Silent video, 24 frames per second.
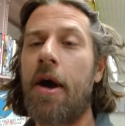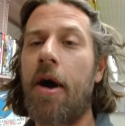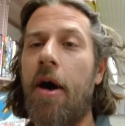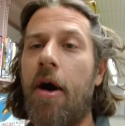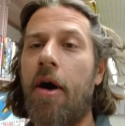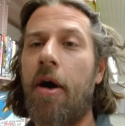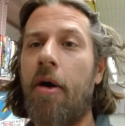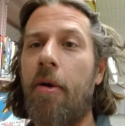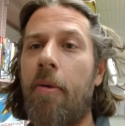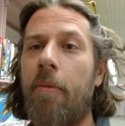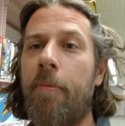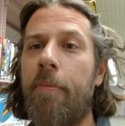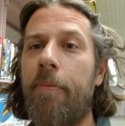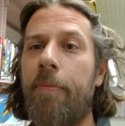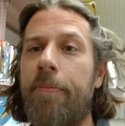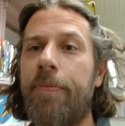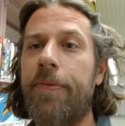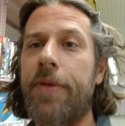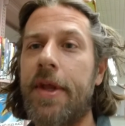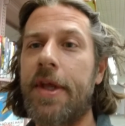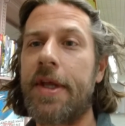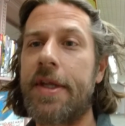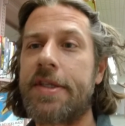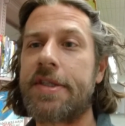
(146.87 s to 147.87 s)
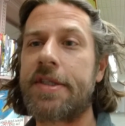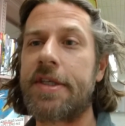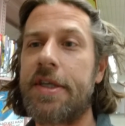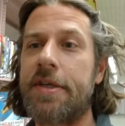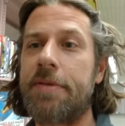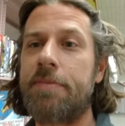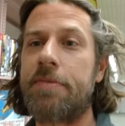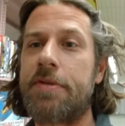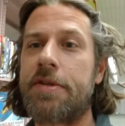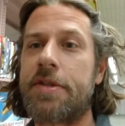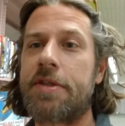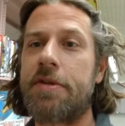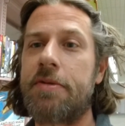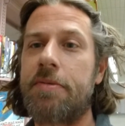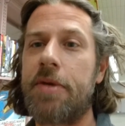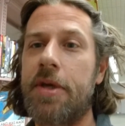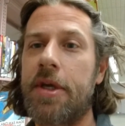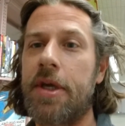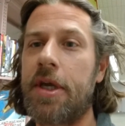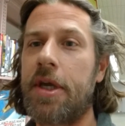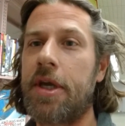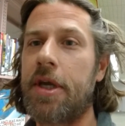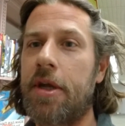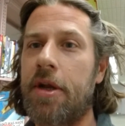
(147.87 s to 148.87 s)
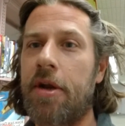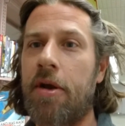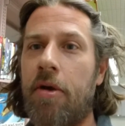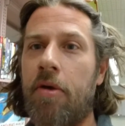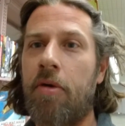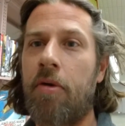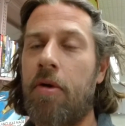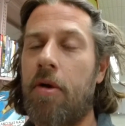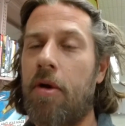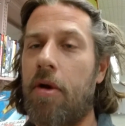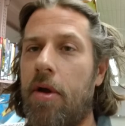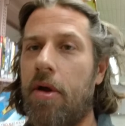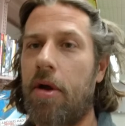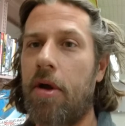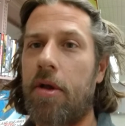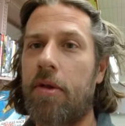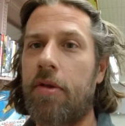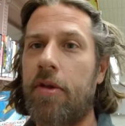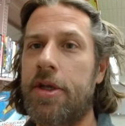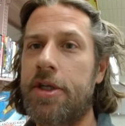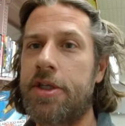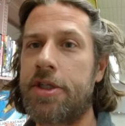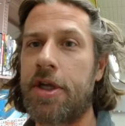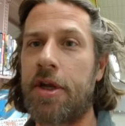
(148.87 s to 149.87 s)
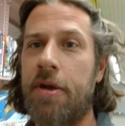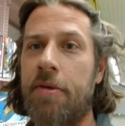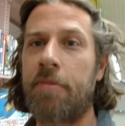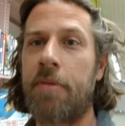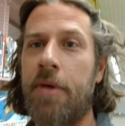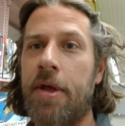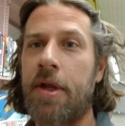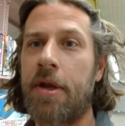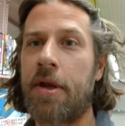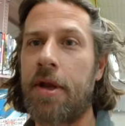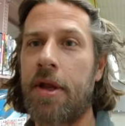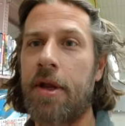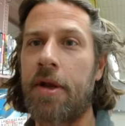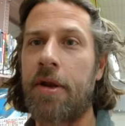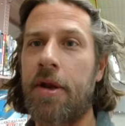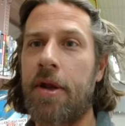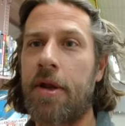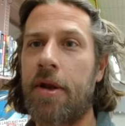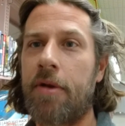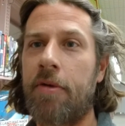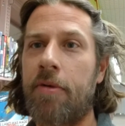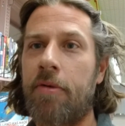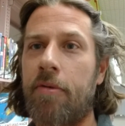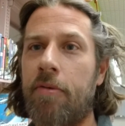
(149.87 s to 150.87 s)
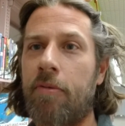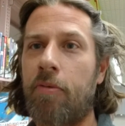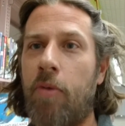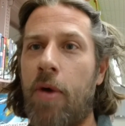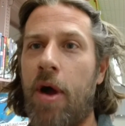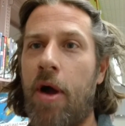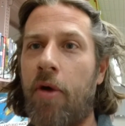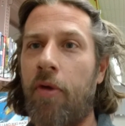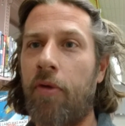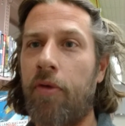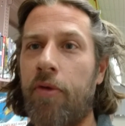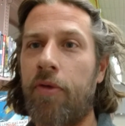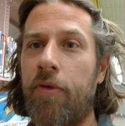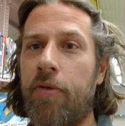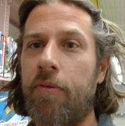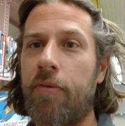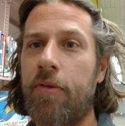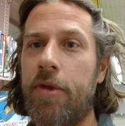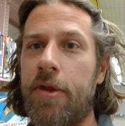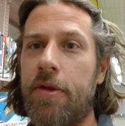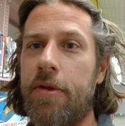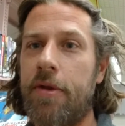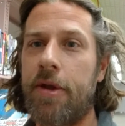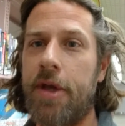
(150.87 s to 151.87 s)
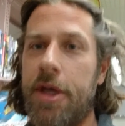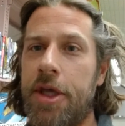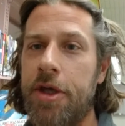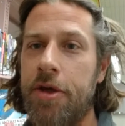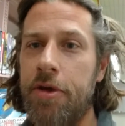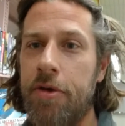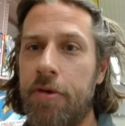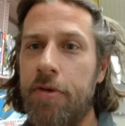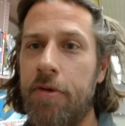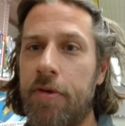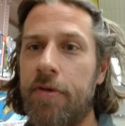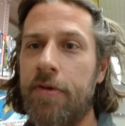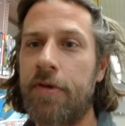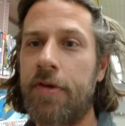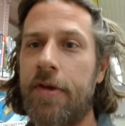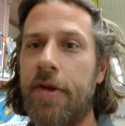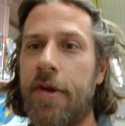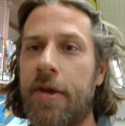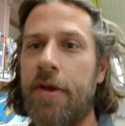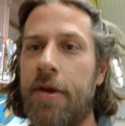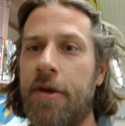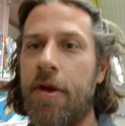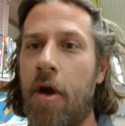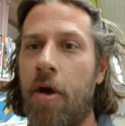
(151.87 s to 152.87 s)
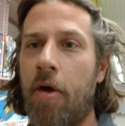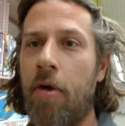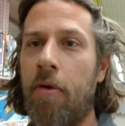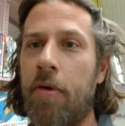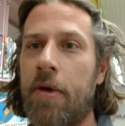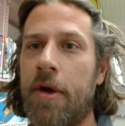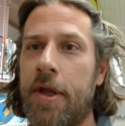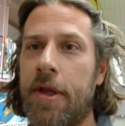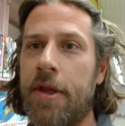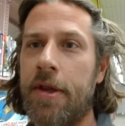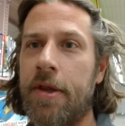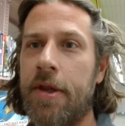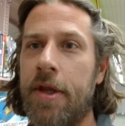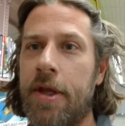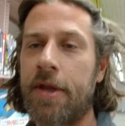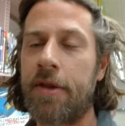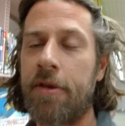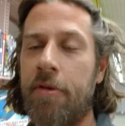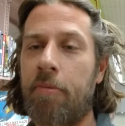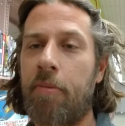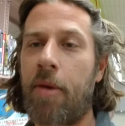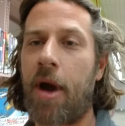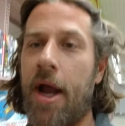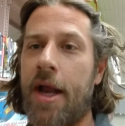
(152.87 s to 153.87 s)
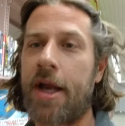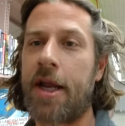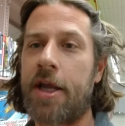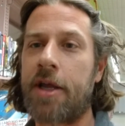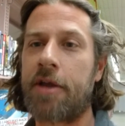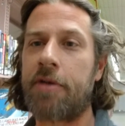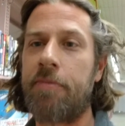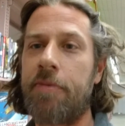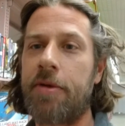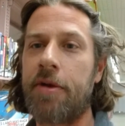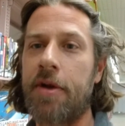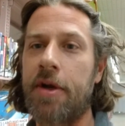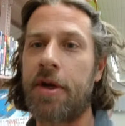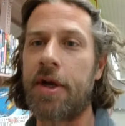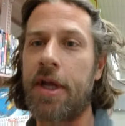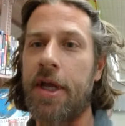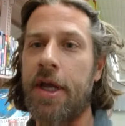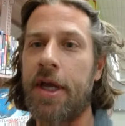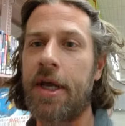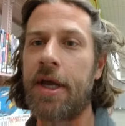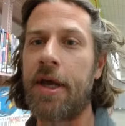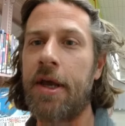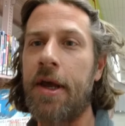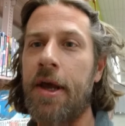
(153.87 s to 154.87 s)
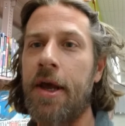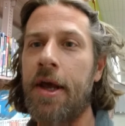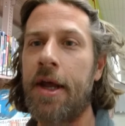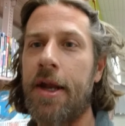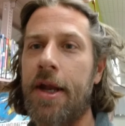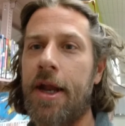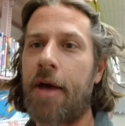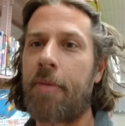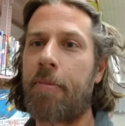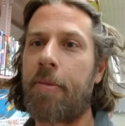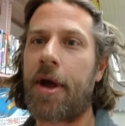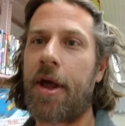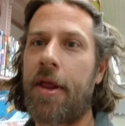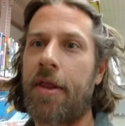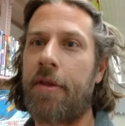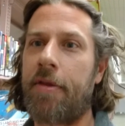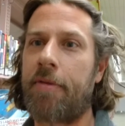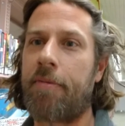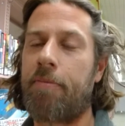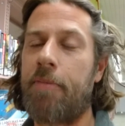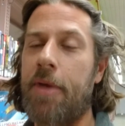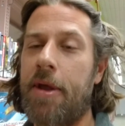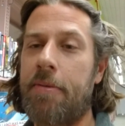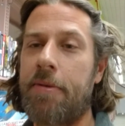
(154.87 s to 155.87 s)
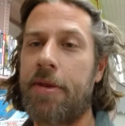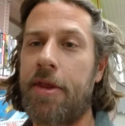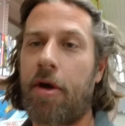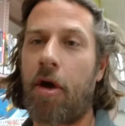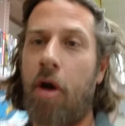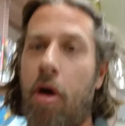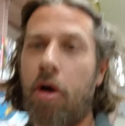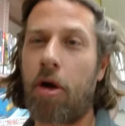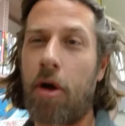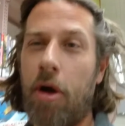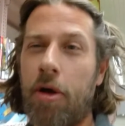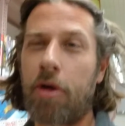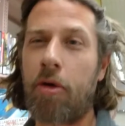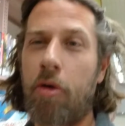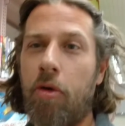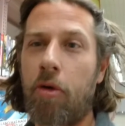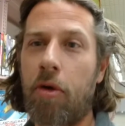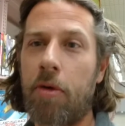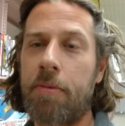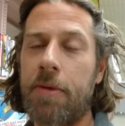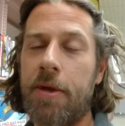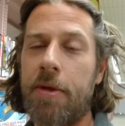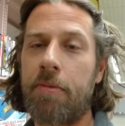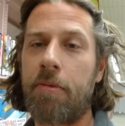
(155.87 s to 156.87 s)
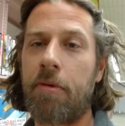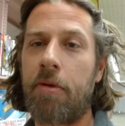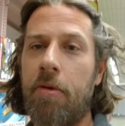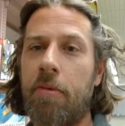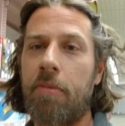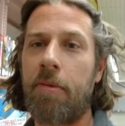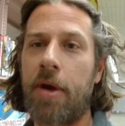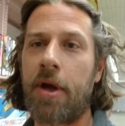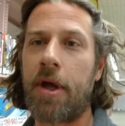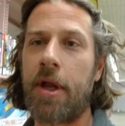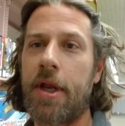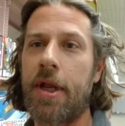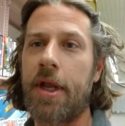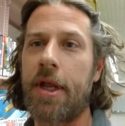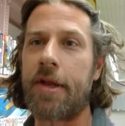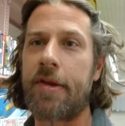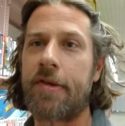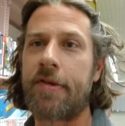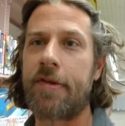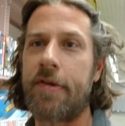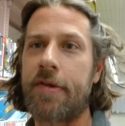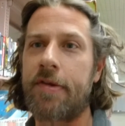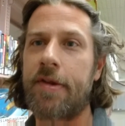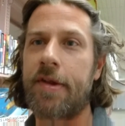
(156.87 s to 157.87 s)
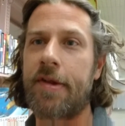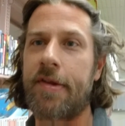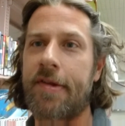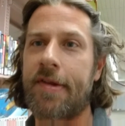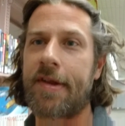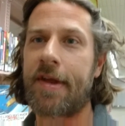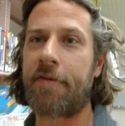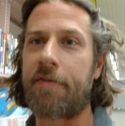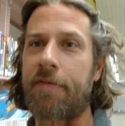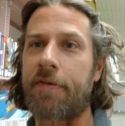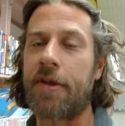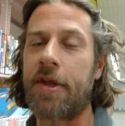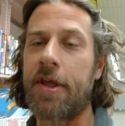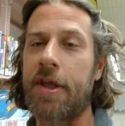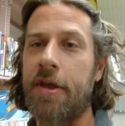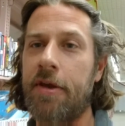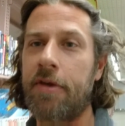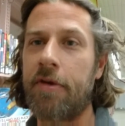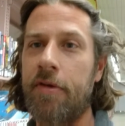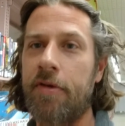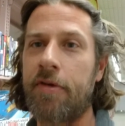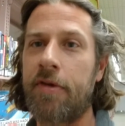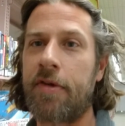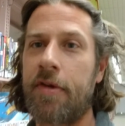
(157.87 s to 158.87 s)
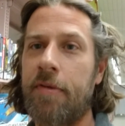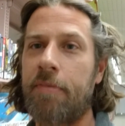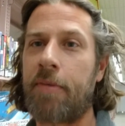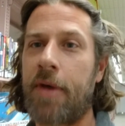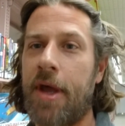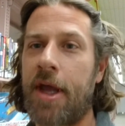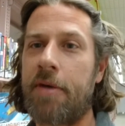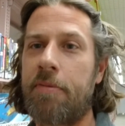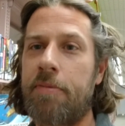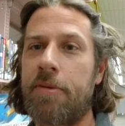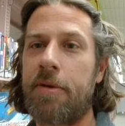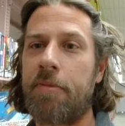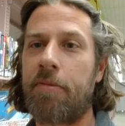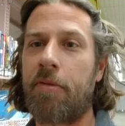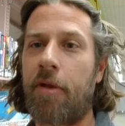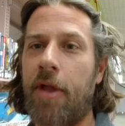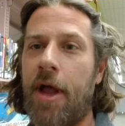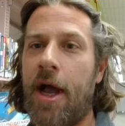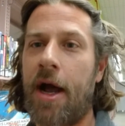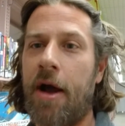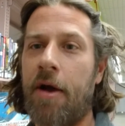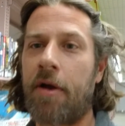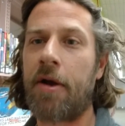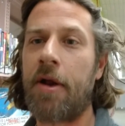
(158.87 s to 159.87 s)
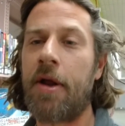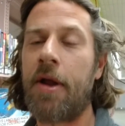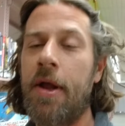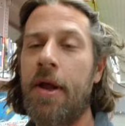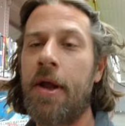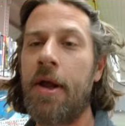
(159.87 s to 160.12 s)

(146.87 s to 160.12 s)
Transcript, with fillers: Um, it seems to be, you know, legitimate and, and well used and known in, in the mining community, not by the, maybe the hardcore people, but it's it's definitely used and paying people out.